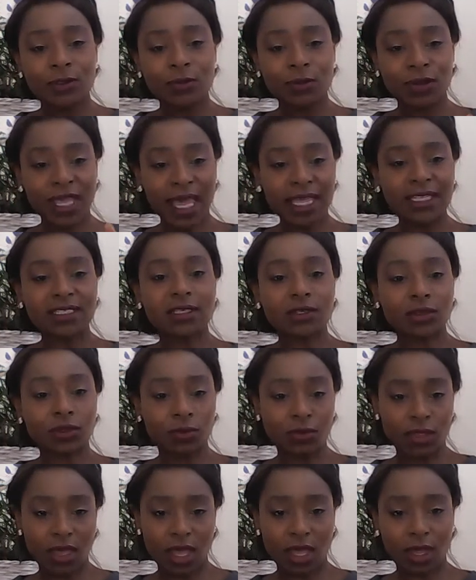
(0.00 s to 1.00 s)
to getting
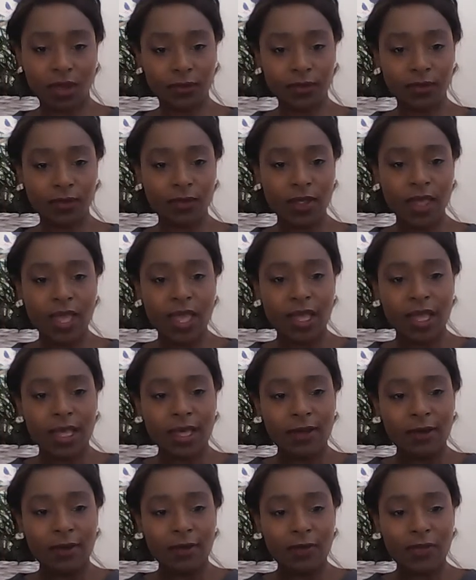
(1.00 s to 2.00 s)
you there.
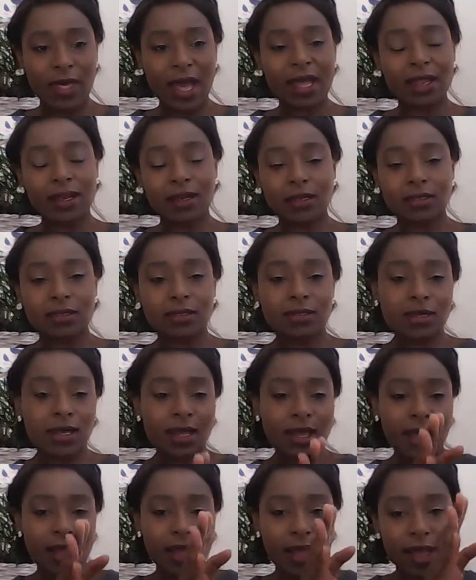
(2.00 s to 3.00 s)
That
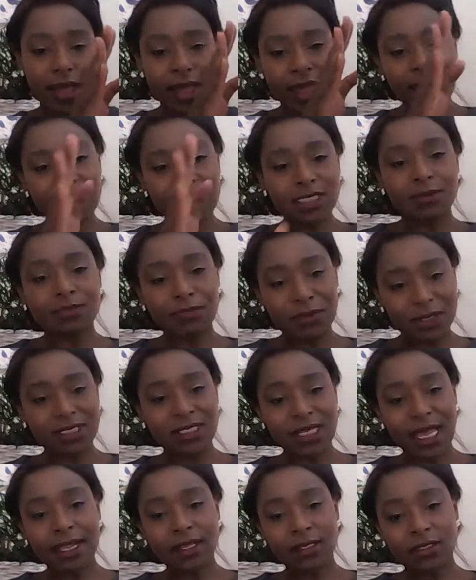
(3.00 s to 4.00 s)

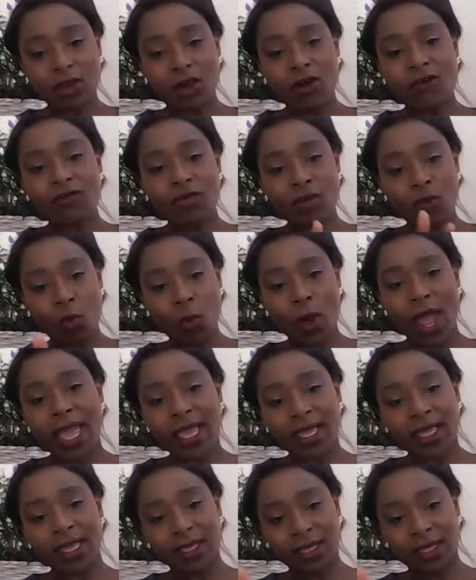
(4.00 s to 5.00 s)
80% of the
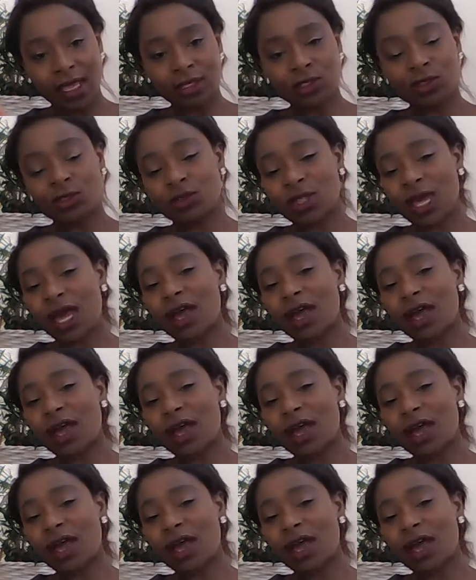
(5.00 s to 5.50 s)
way it gets you,